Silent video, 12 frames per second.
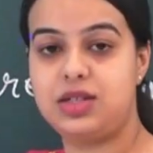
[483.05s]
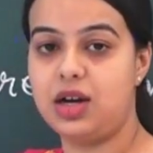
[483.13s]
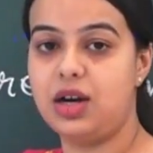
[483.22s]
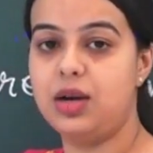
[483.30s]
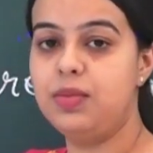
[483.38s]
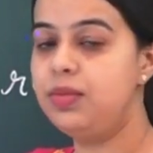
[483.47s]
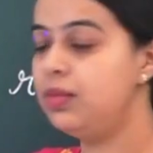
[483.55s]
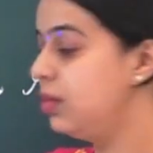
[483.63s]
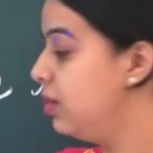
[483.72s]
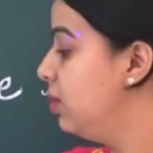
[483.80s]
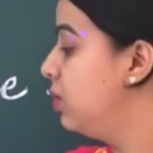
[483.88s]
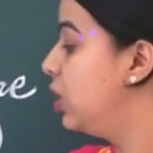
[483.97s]
term,
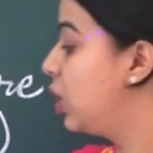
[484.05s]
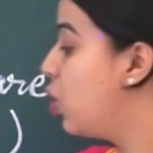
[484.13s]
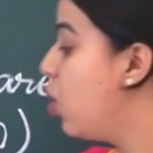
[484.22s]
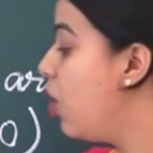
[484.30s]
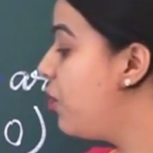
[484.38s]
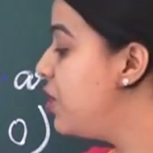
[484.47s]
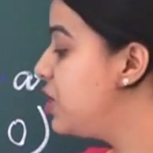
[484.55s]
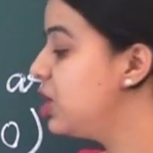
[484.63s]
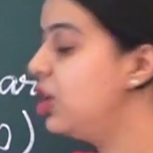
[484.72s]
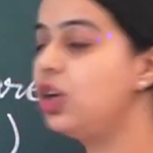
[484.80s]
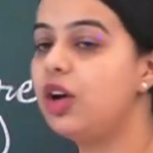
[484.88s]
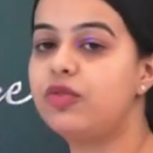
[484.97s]
the
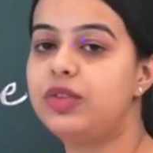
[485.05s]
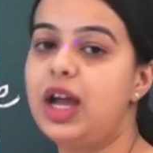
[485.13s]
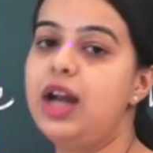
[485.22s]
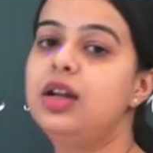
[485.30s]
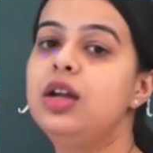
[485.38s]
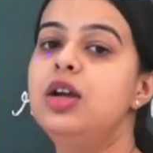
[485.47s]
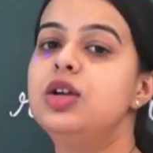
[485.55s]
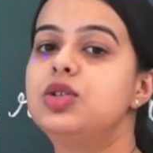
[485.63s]
coefficient of that